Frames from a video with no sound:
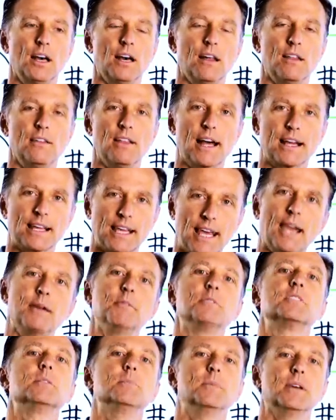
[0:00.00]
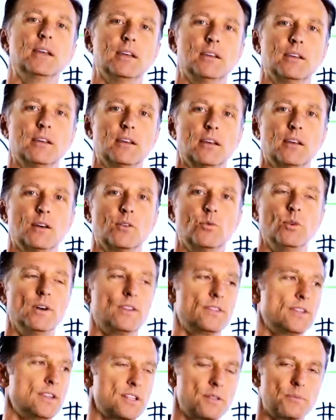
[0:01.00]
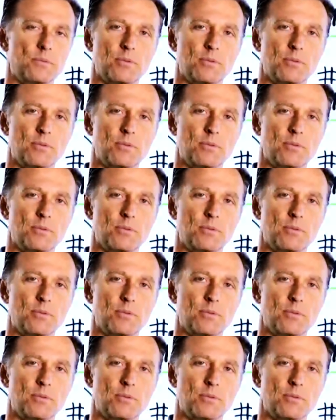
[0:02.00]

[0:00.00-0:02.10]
that came to me with this